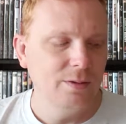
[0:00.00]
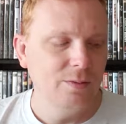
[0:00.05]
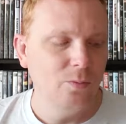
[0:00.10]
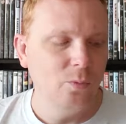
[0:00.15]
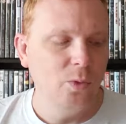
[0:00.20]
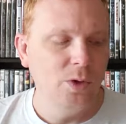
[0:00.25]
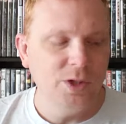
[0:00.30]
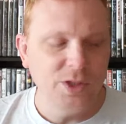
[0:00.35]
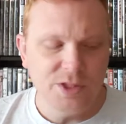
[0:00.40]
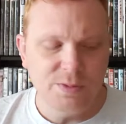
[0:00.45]

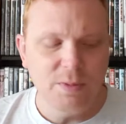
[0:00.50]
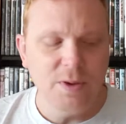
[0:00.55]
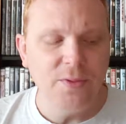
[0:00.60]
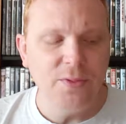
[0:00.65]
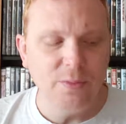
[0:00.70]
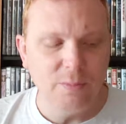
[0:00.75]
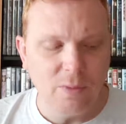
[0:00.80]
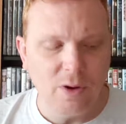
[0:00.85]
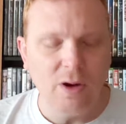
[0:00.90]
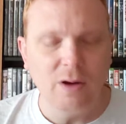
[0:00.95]
Will Smith
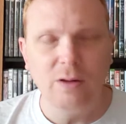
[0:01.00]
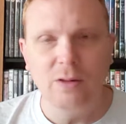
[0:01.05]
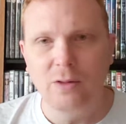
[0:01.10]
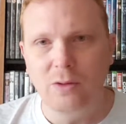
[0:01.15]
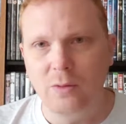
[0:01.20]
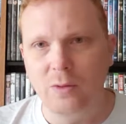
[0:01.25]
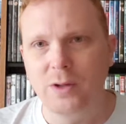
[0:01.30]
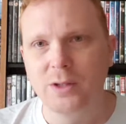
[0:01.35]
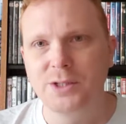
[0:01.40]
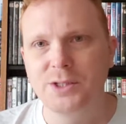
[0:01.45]
and Martin
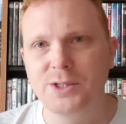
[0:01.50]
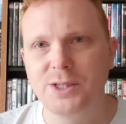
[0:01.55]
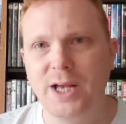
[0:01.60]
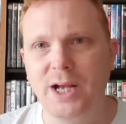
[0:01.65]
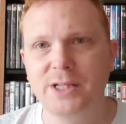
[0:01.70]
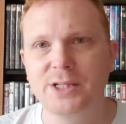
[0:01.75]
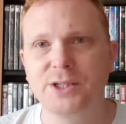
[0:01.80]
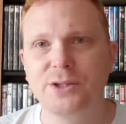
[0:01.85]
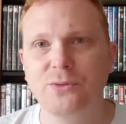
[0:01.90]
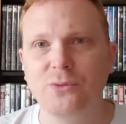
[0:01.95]
Lawrence,
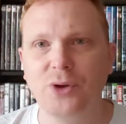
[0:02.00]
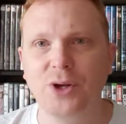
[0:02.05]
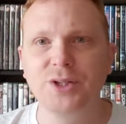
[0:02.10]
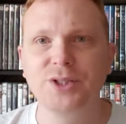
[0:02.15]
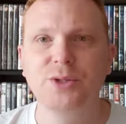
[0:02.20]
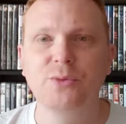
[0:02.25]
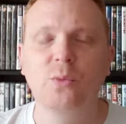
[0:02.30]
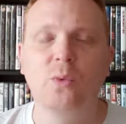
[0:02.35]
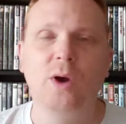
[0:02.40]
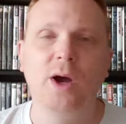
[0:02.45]
that's the
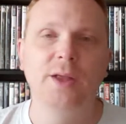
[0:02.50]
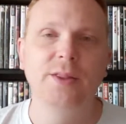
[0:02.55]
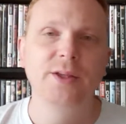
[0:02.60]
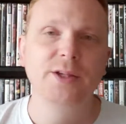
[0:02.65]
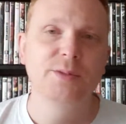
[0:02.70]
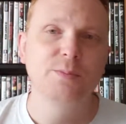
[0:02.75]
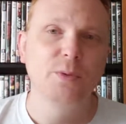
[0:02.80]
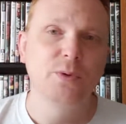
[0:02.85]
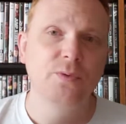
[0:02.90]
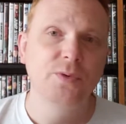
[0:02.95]
reason why
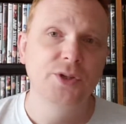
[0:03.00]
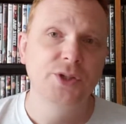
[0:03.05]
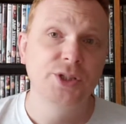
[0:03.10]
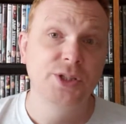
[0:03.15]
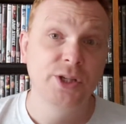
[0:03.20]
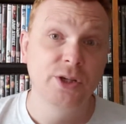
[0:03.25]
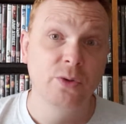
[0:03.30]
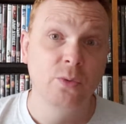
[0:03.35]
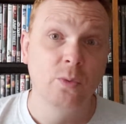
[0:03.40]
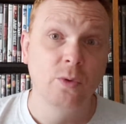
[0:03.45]
these movies
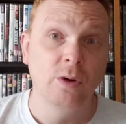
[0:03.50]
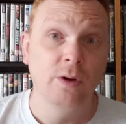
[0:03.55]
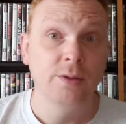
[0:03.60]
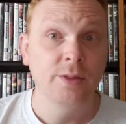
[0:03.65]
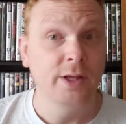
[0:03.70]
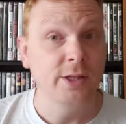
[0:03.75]
still work.